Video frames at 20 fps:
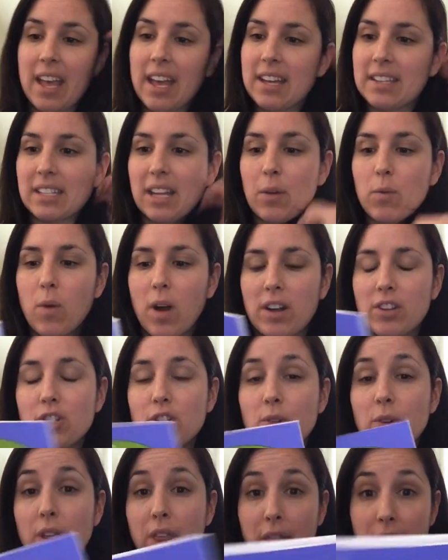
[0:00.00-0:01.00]
is I want
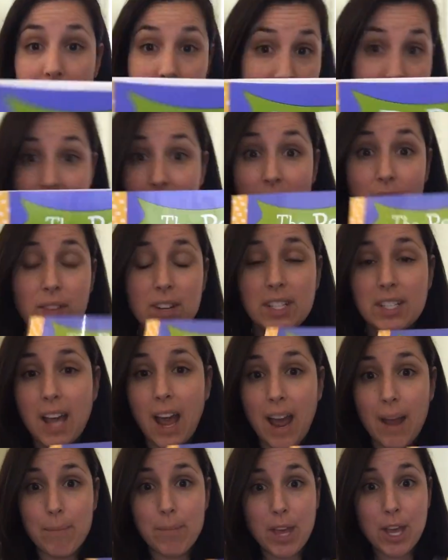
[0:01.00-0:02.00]
you to think of a
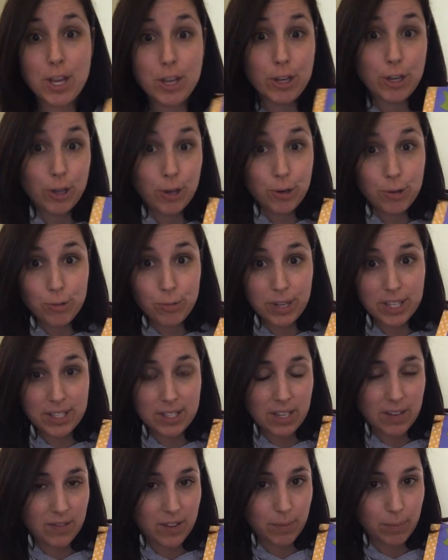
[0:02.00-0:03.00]
time that you
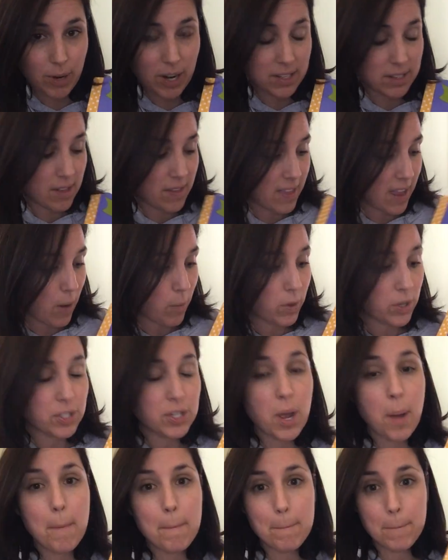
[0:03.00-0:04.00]
received a present that was
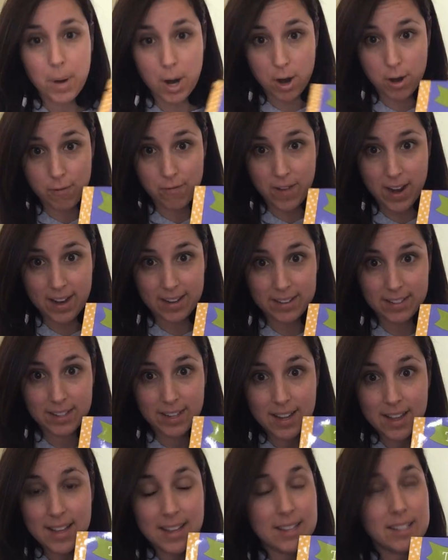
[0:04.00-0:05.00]
perfect,
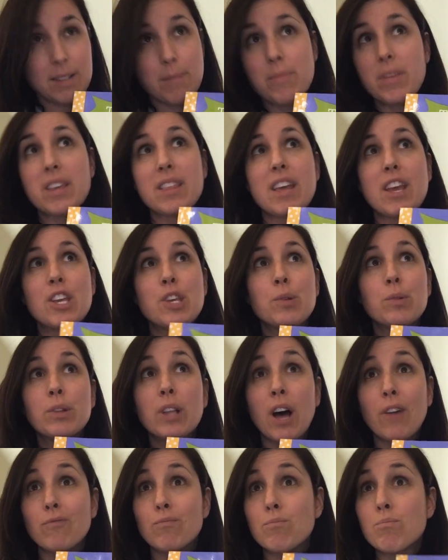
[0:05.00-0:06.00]
something that you
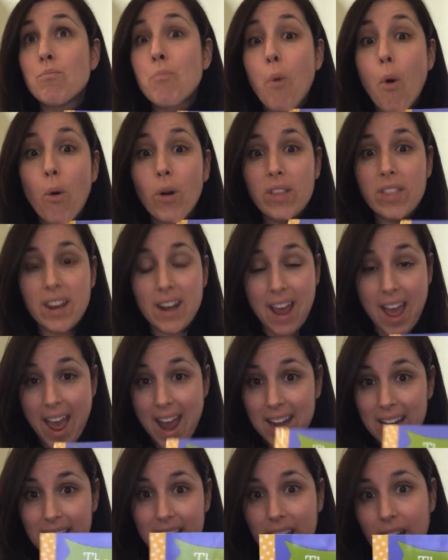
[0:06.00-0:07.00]
love more than
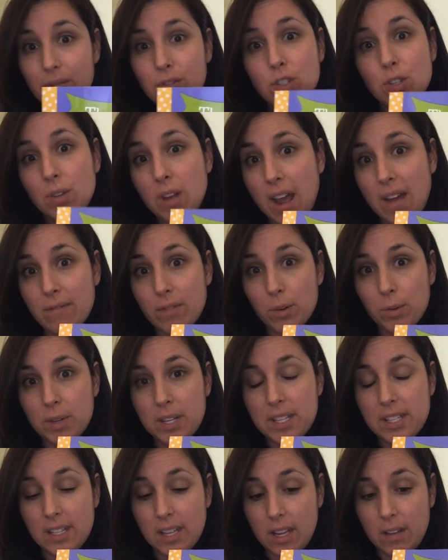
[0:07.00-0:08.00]
any gift you'd ever
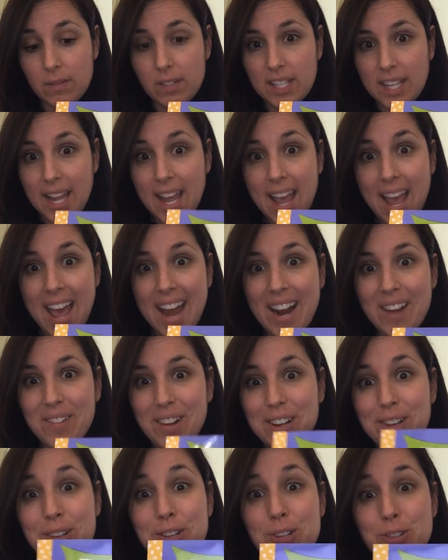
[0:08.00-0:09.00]
received. And I
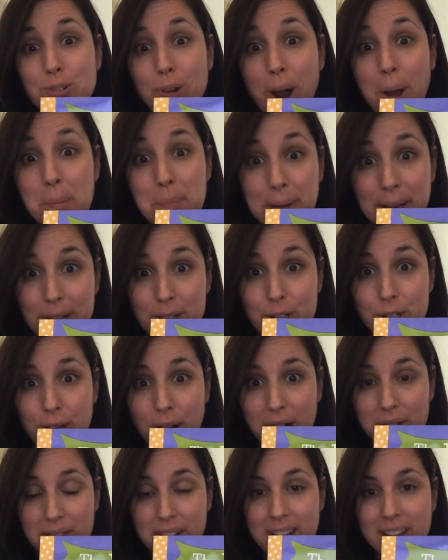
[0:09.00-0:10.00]
want you to draw a picture
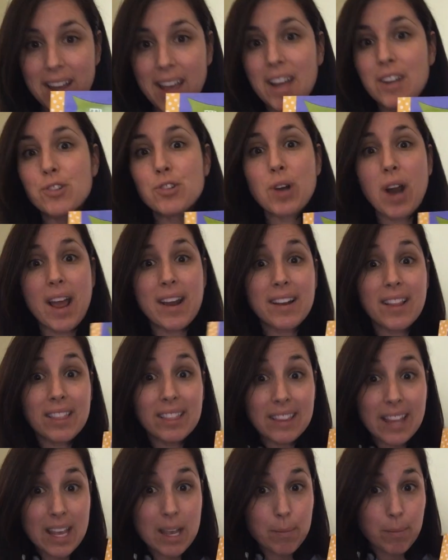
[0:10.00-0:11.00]
of it and try to
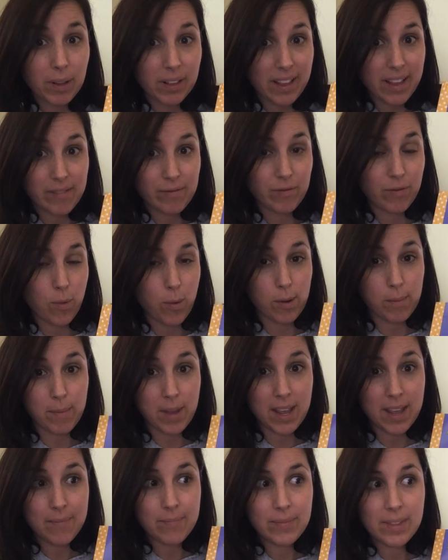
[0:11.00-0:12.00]
label it for
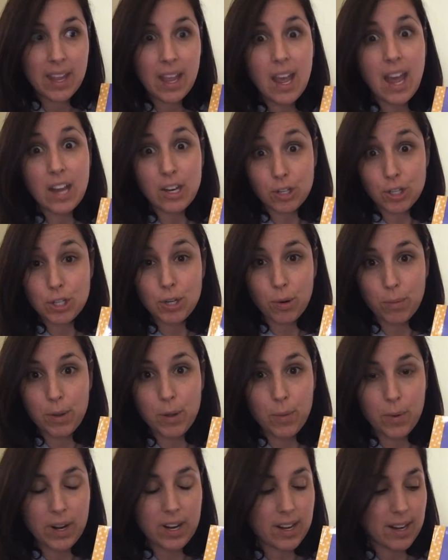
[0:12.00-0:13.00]
me and show me
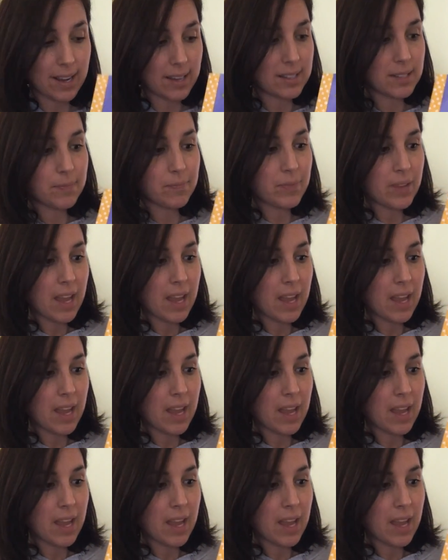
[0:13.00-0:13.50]
what it is.